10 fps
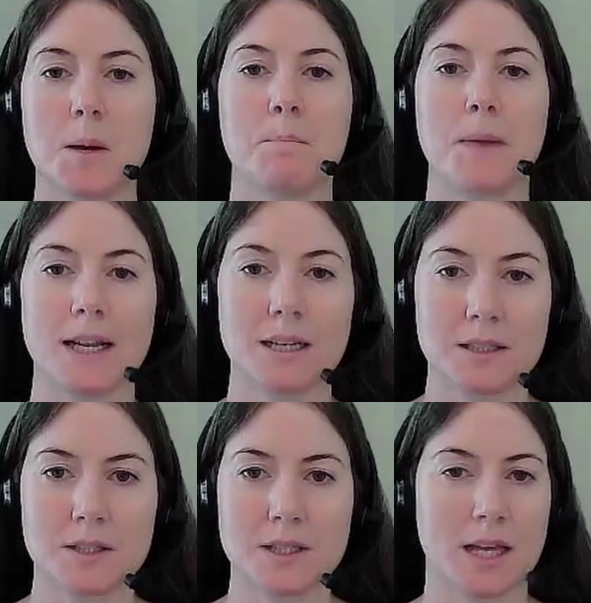
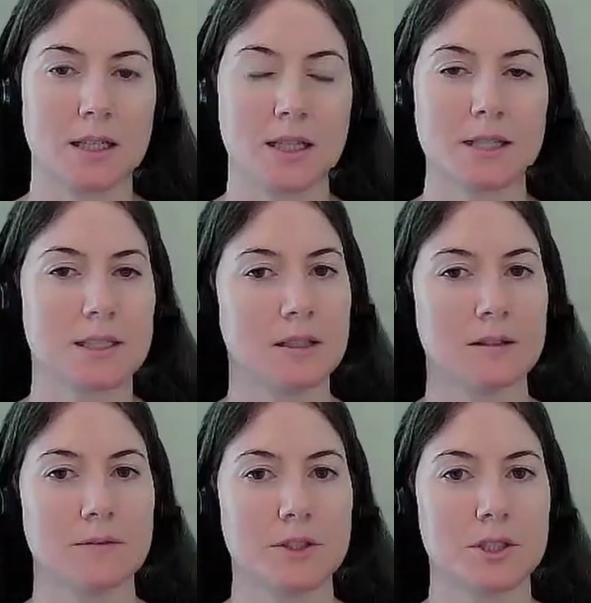minus satellite
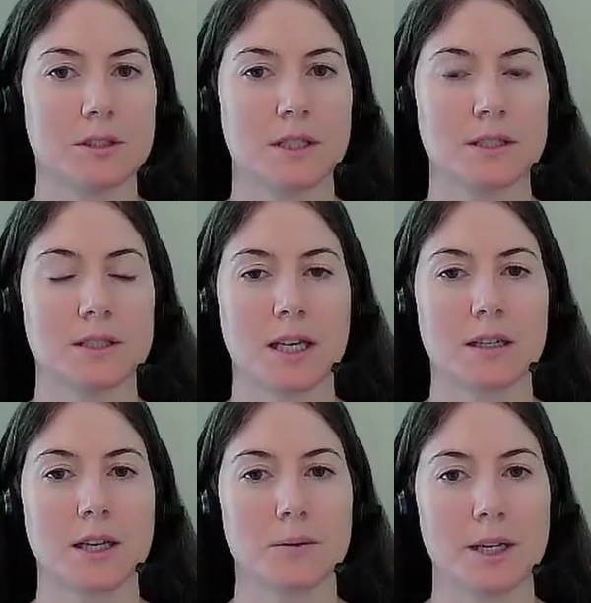television and
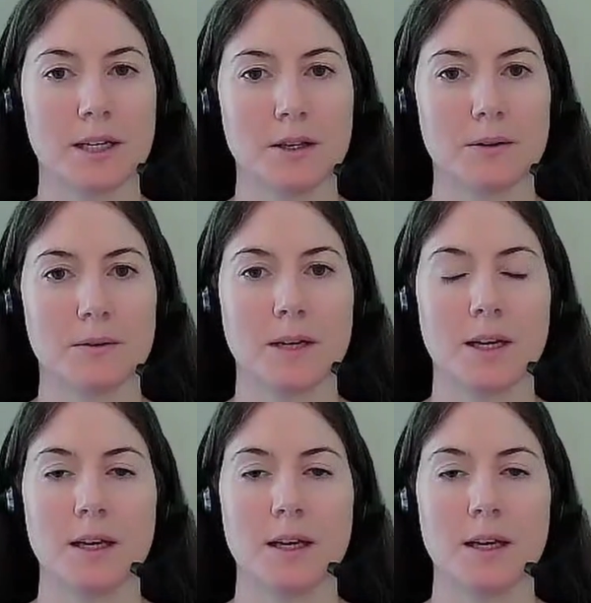satellite radio.